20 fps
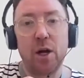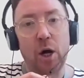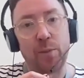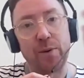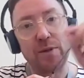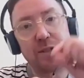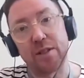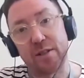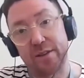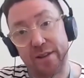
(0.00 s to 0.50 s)
up
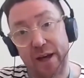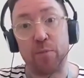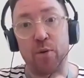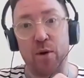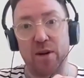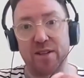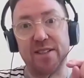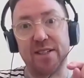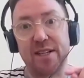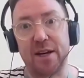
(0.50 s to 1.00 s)
until that
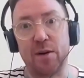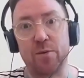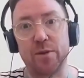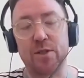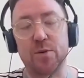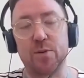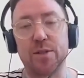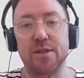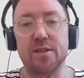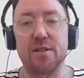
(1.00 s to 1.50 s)
present day,
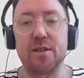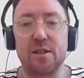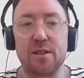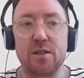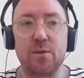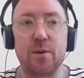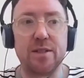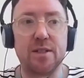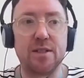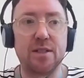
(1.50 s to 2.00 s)
which was
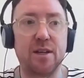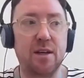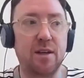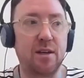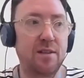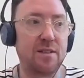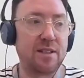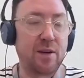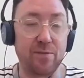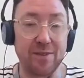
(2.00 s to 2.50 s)

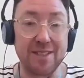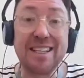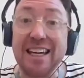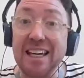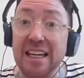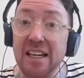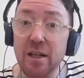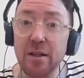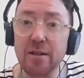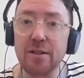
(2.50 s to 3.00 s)

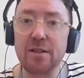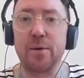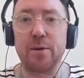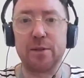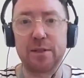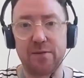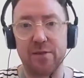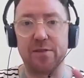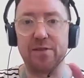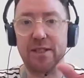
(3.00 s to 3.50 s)
2017. So it
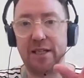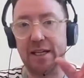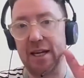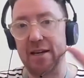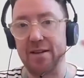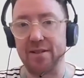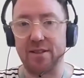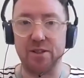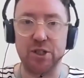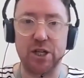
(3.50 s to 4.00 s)
was 50
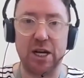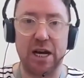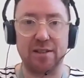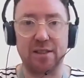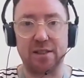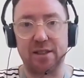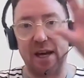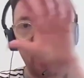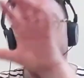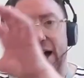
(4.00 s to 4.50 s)
years, and
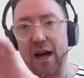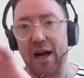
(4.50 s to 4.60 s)
charted